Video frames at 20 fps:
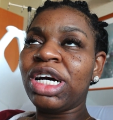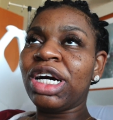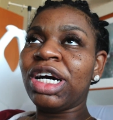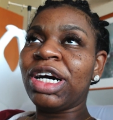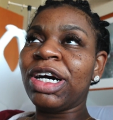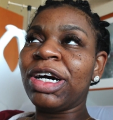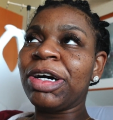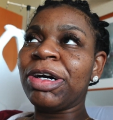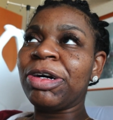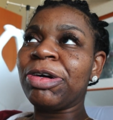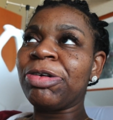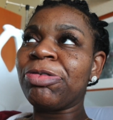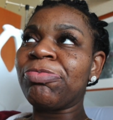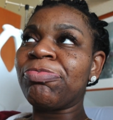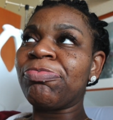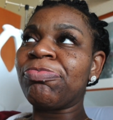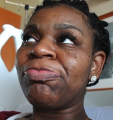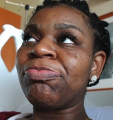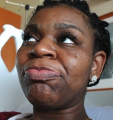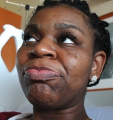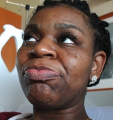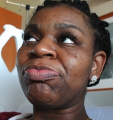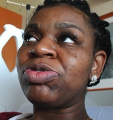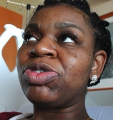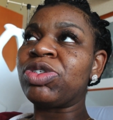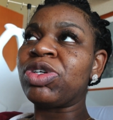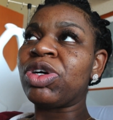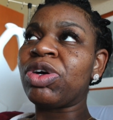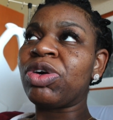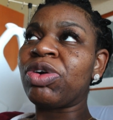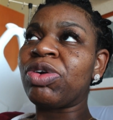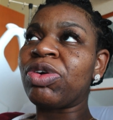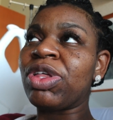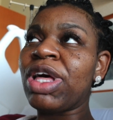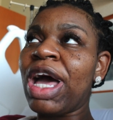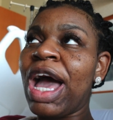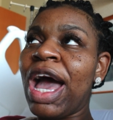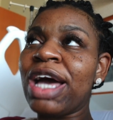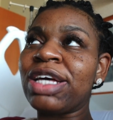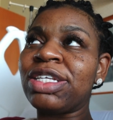Um, so
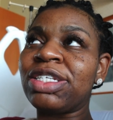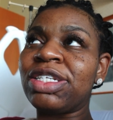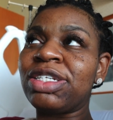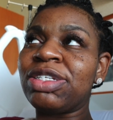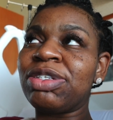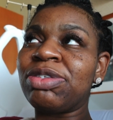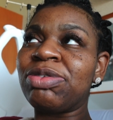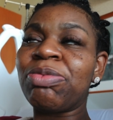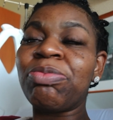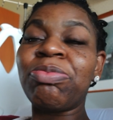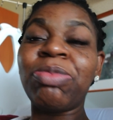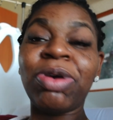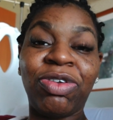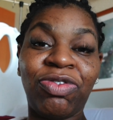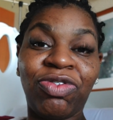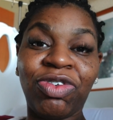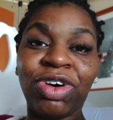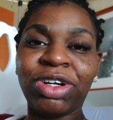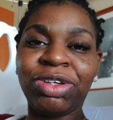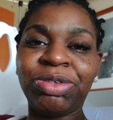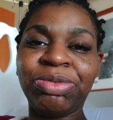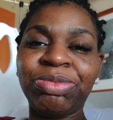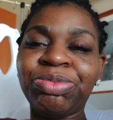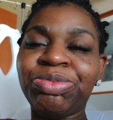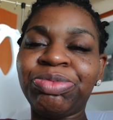that's been fun.